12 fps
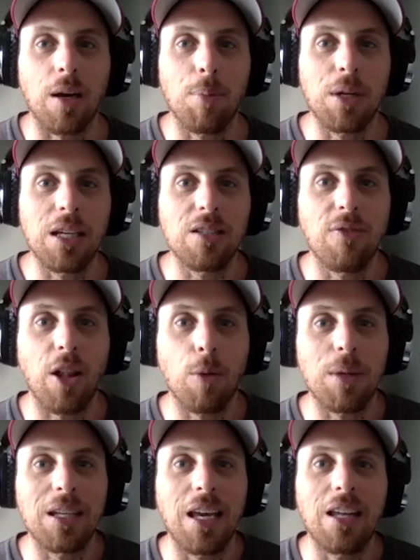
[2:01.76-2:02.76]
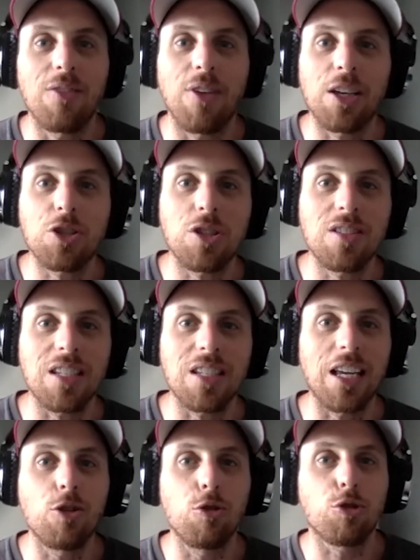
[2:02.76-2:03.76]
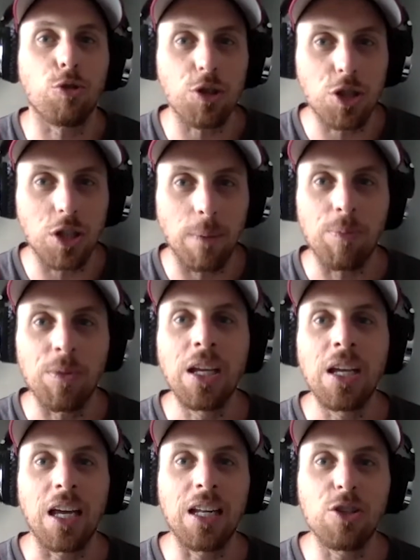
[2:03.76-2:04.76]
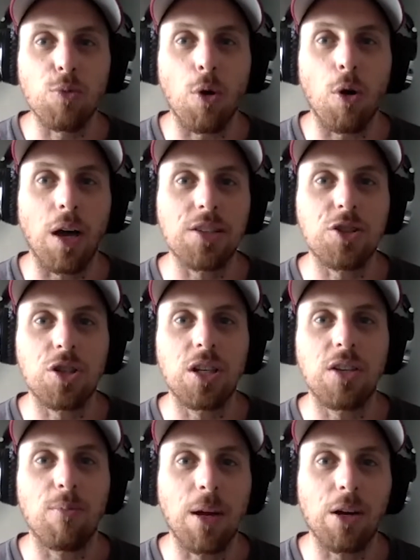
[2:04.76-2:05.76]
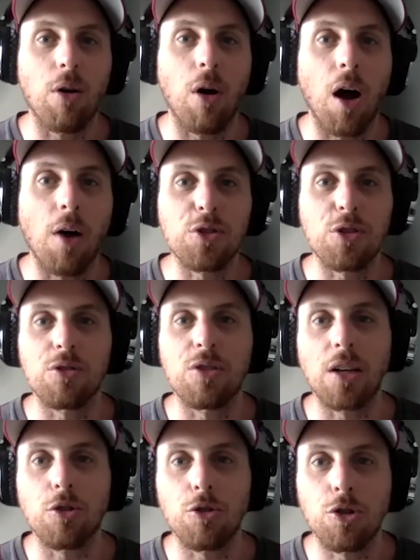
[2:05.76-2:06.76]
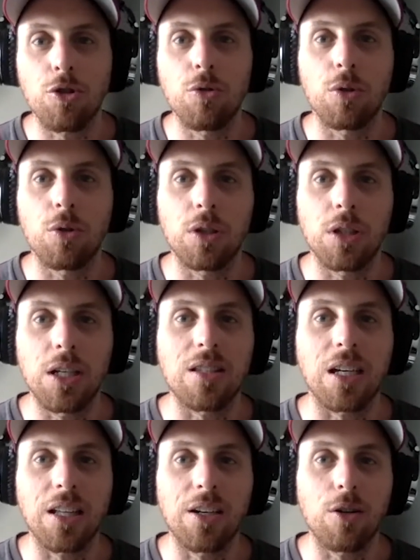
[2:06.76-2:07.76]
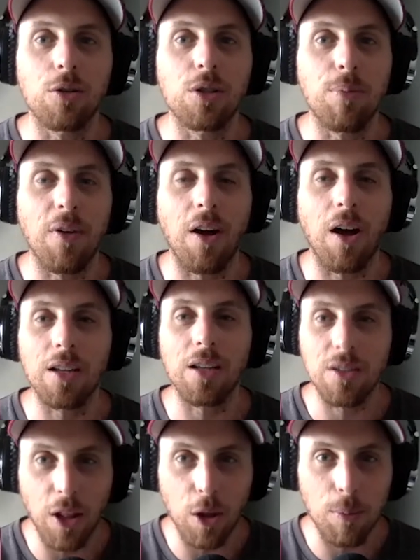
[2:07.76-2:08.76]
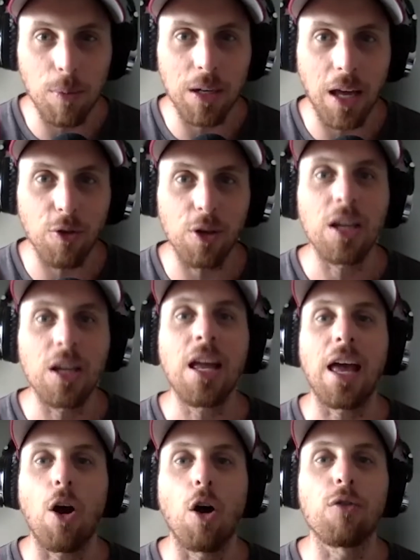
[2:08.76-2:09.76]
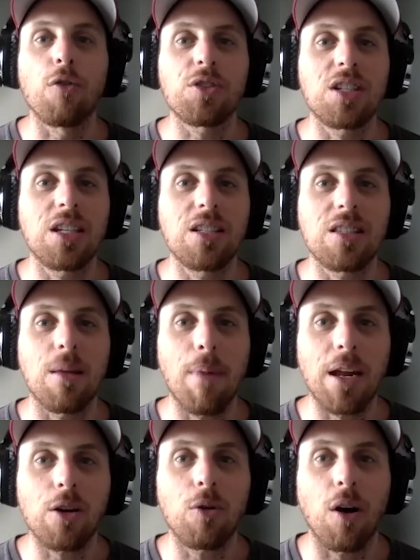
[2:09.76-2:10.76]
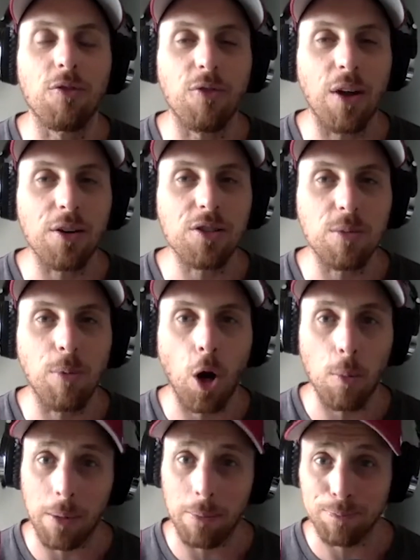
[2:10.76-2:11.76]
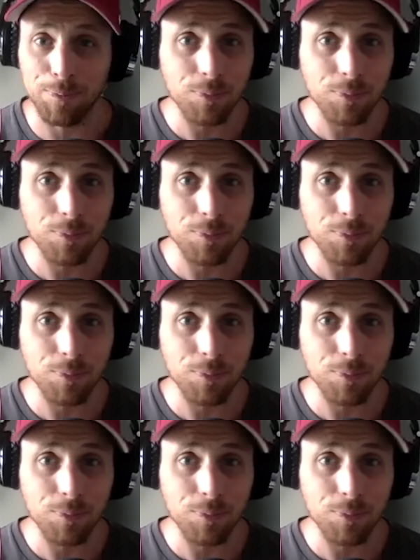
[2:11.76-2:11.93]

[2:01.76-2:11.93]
company developing innovations in nutrition. In his role as Chief Medical Officer, Dr. Hsu leads the clinical development effort and oversees the medical affairs department.